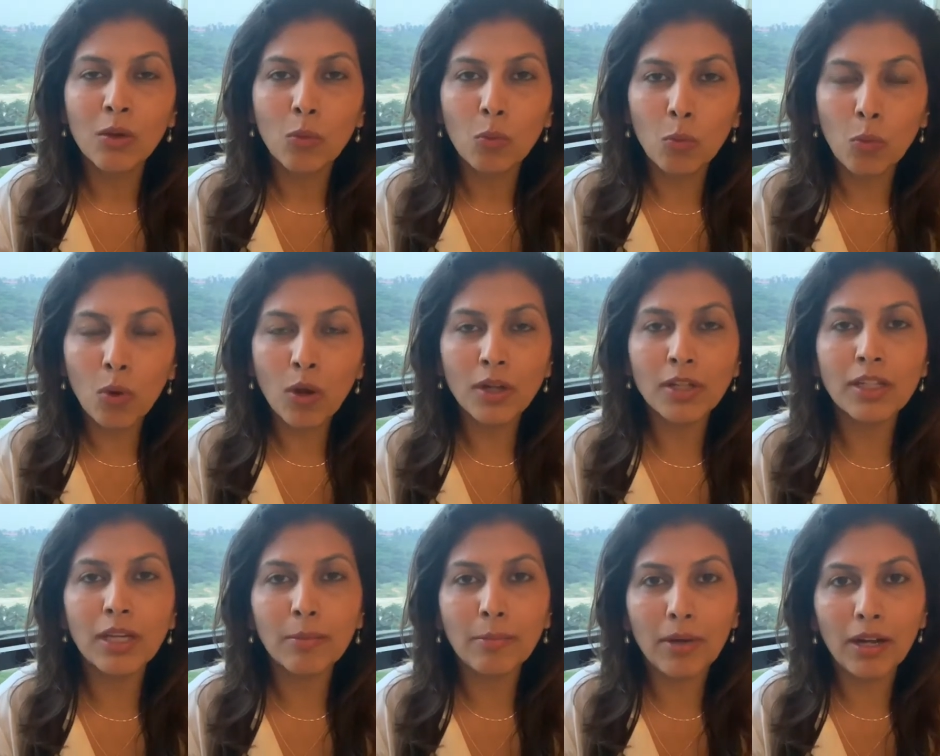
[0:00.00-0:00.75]

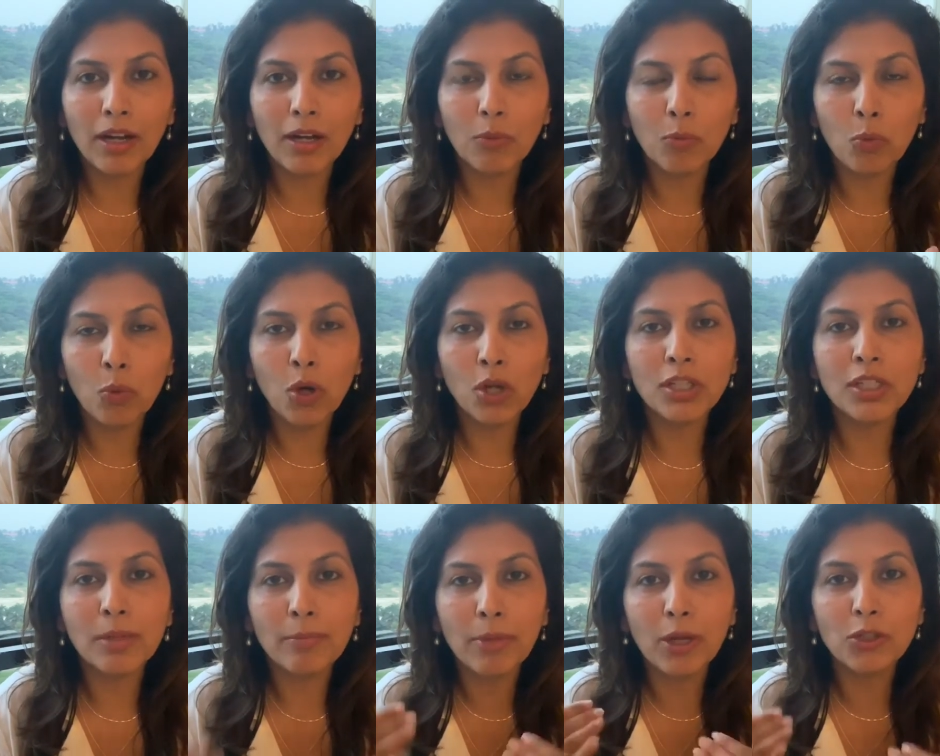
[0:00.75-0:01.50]
what about
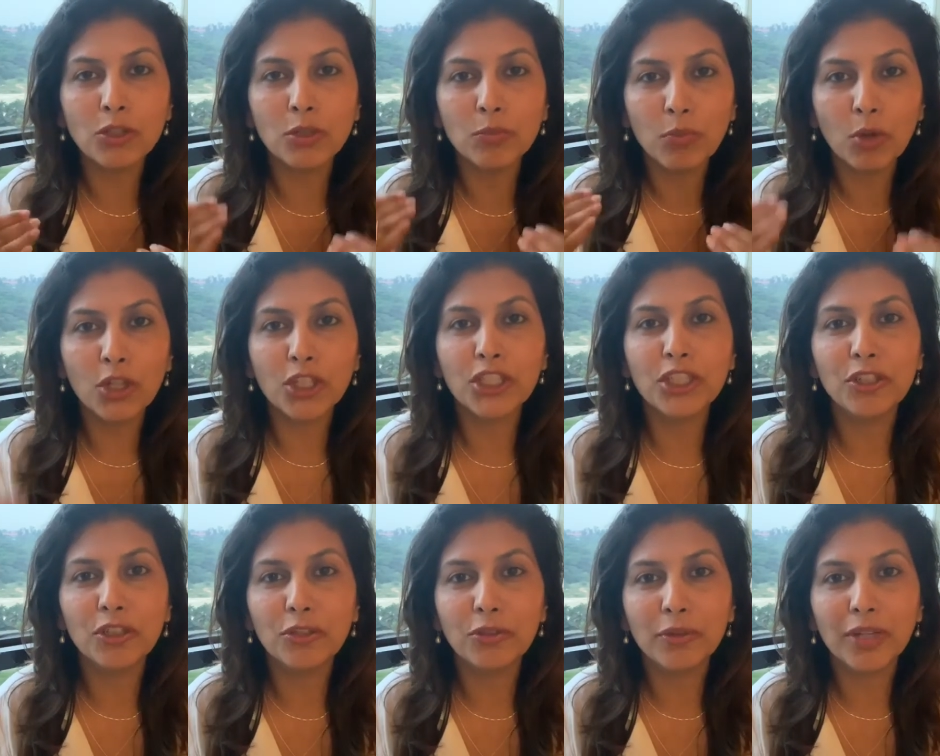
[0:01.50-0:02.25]
what about your body
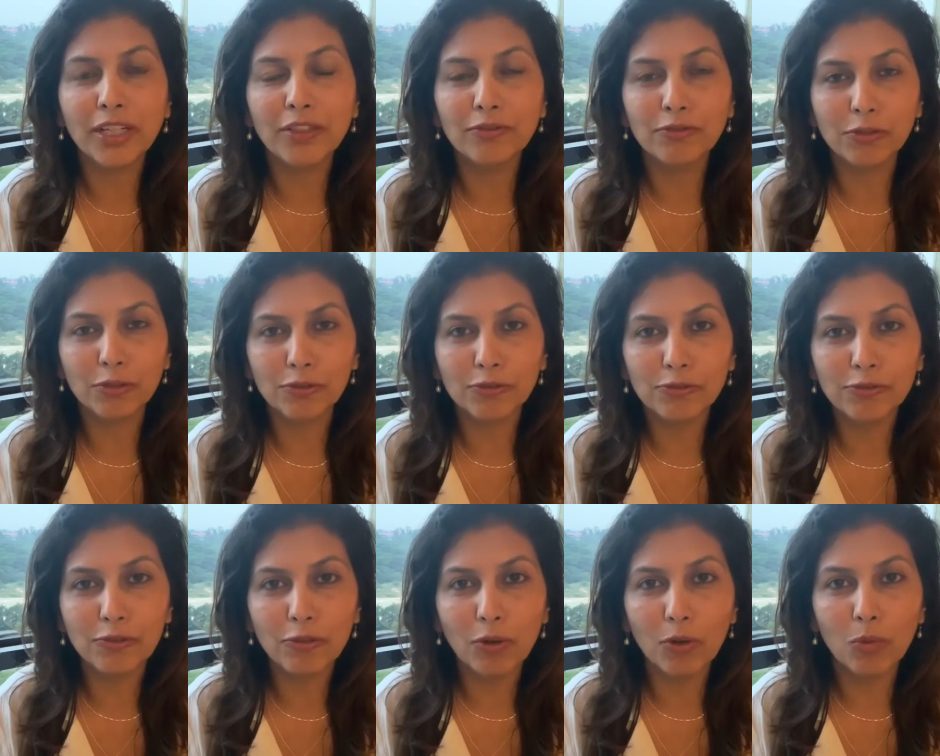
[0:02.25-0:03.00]
you're grateful
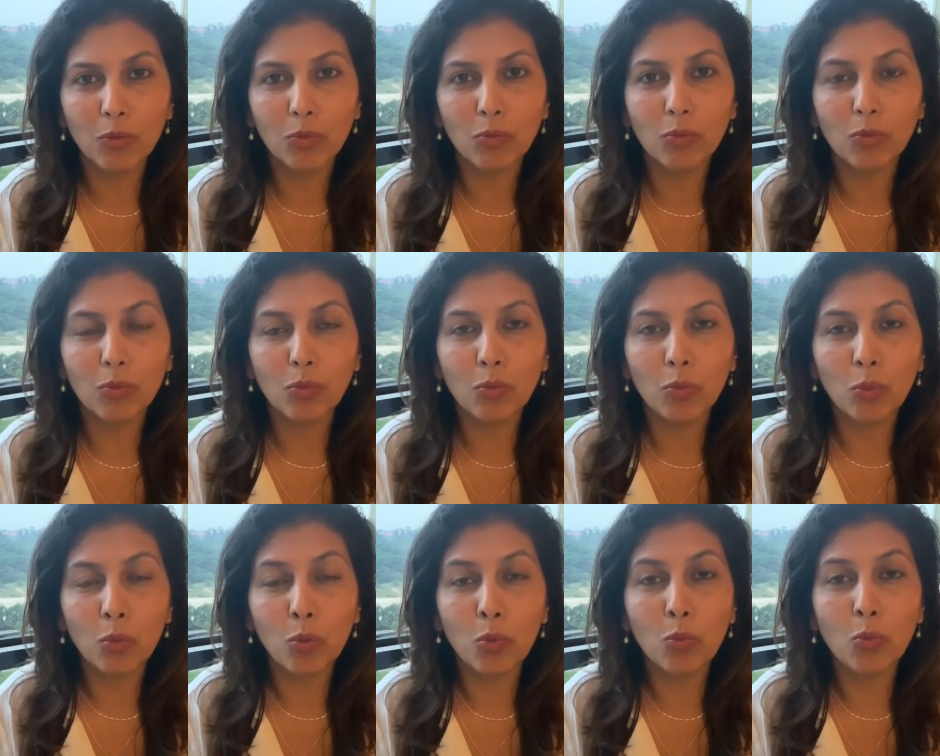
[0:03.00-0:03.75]
for
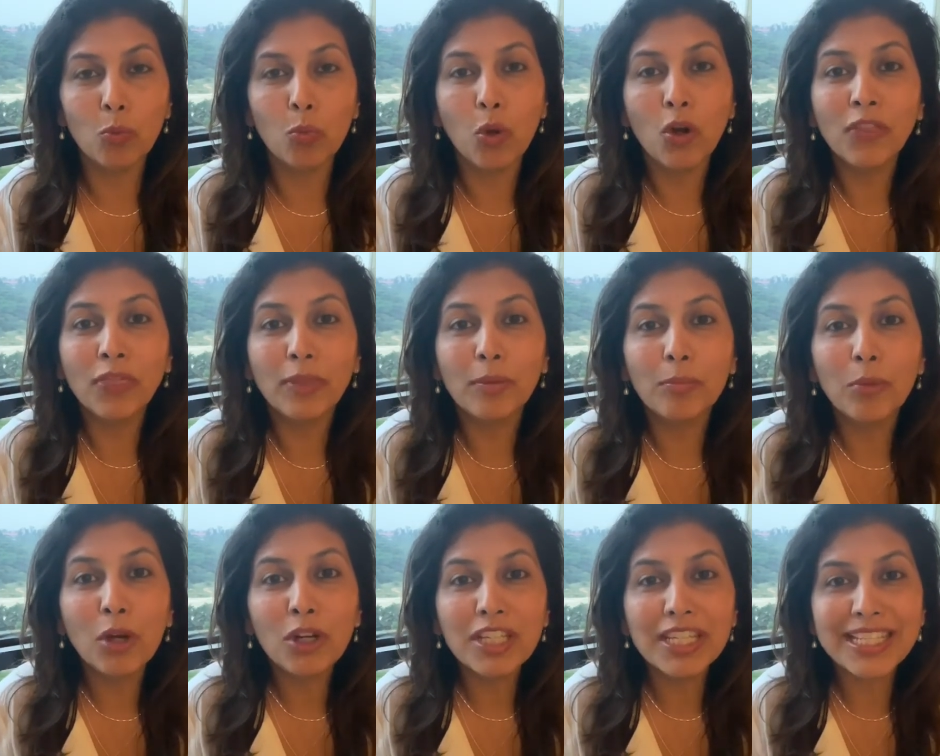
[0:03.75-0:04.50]
what the
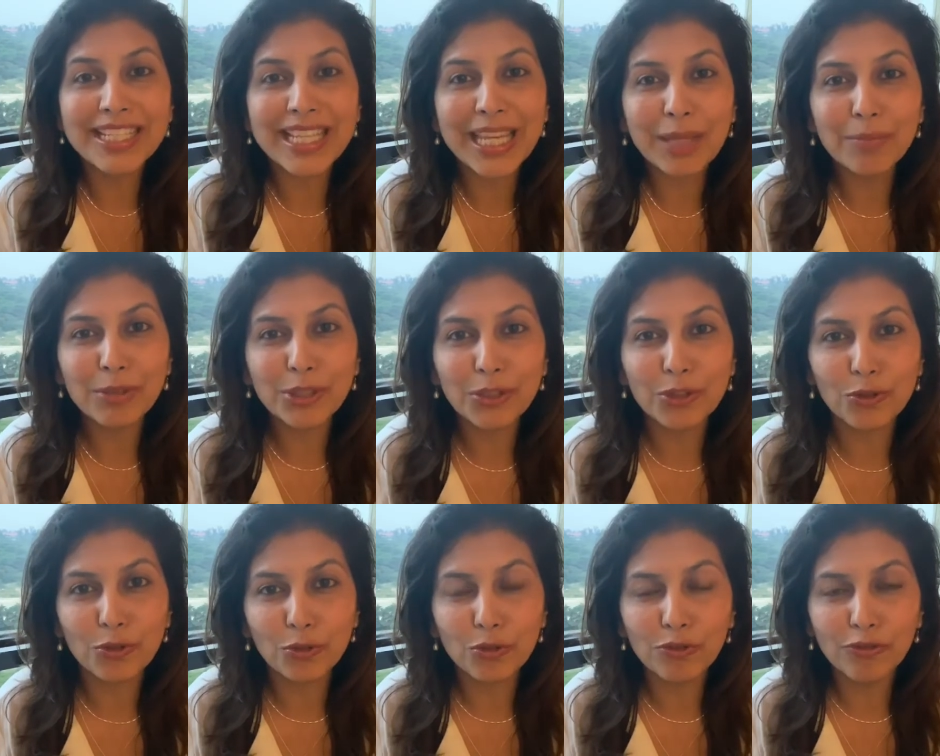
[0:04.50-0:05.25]
body is able to
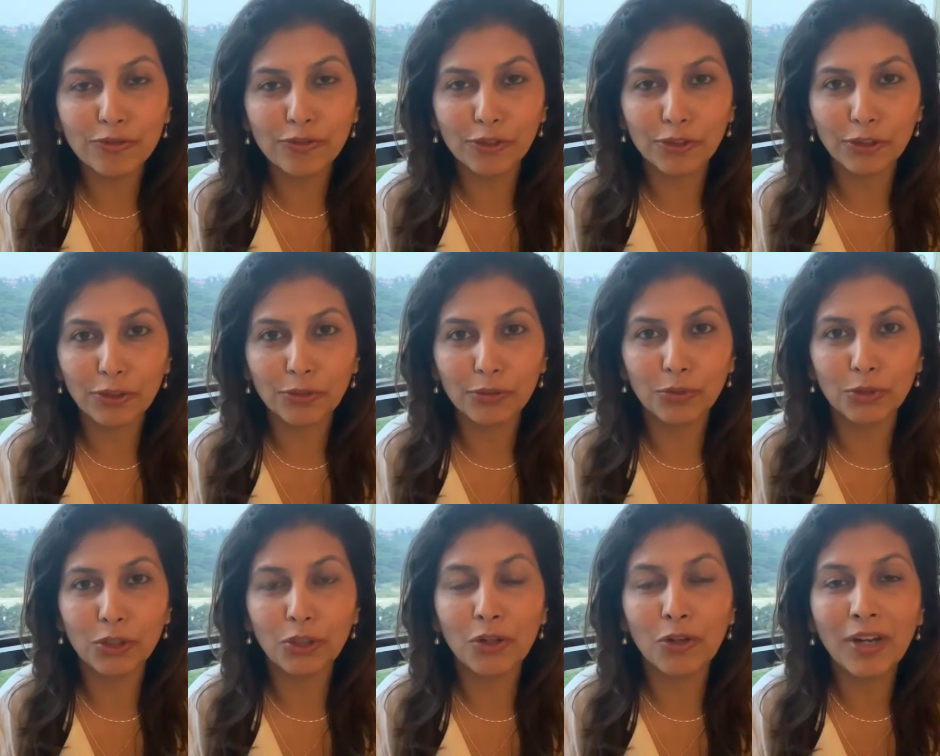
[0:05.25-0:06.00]
do for
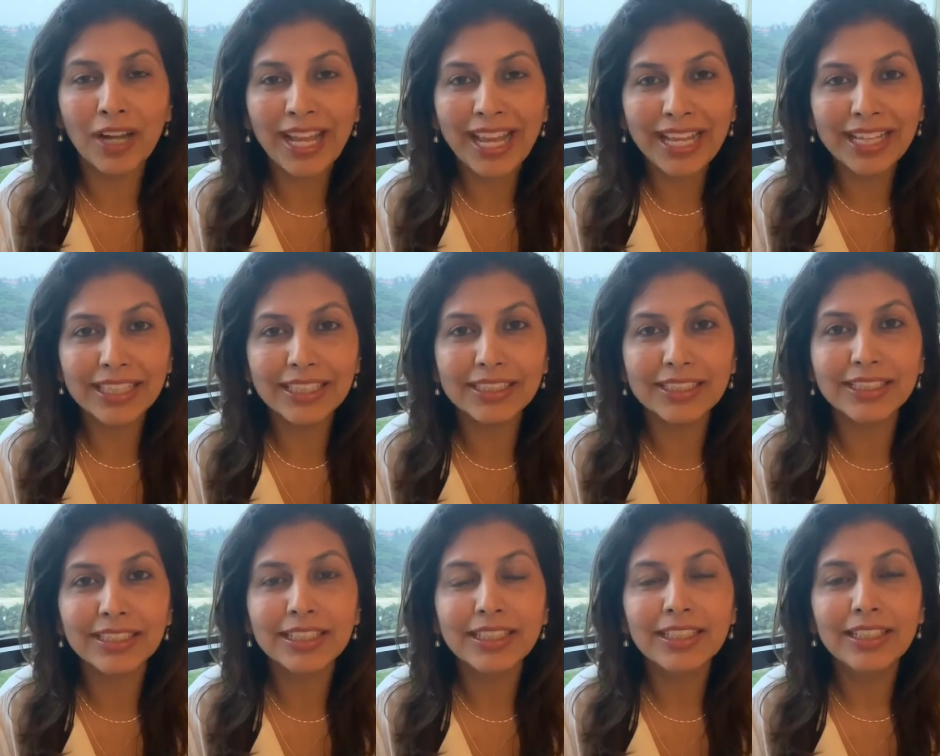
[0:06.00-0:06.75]
you your
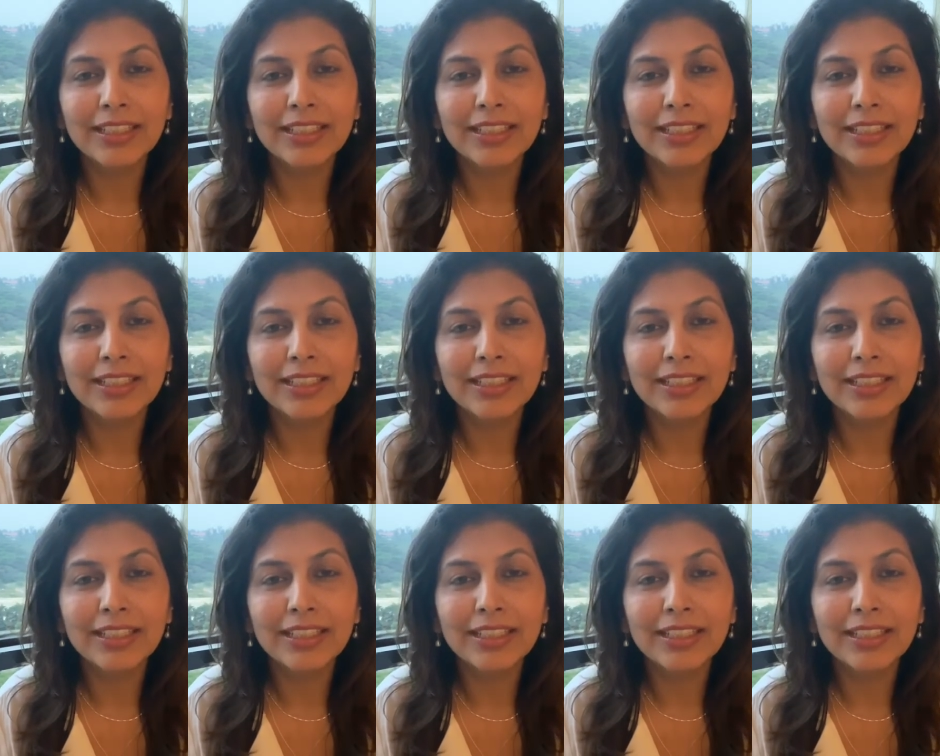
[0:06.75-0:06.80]
health